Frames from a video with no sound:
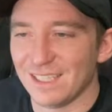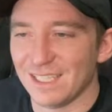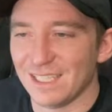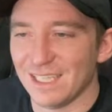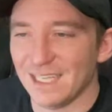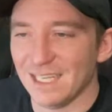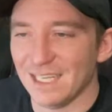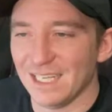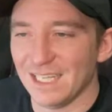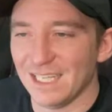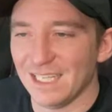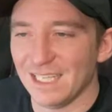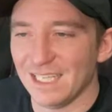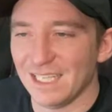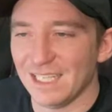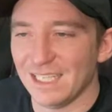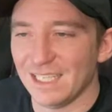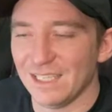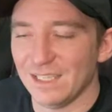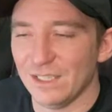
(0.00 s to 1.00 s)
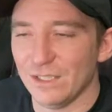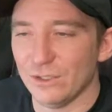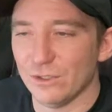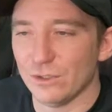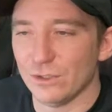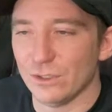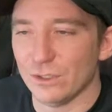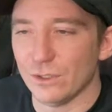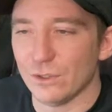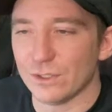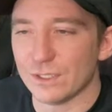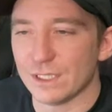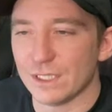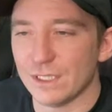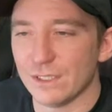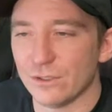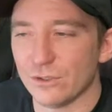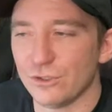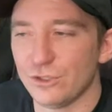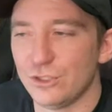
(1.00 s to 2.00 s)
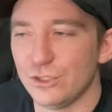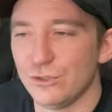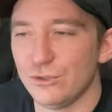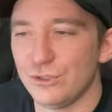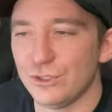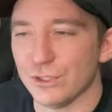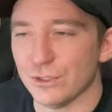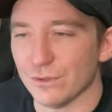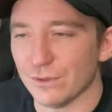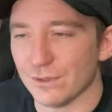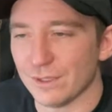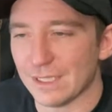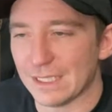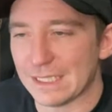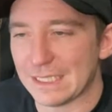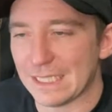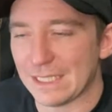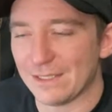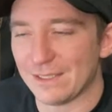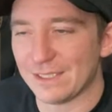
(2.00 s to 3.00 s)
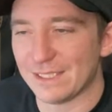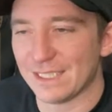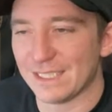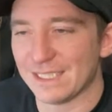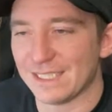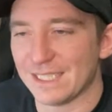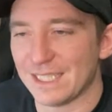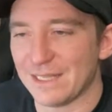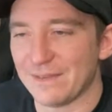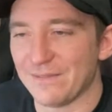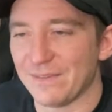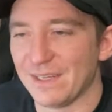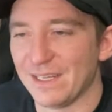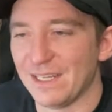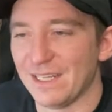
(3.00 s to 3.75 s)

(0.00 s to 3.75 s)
Uh, little oh, it's Little Juju. That's how you say his name.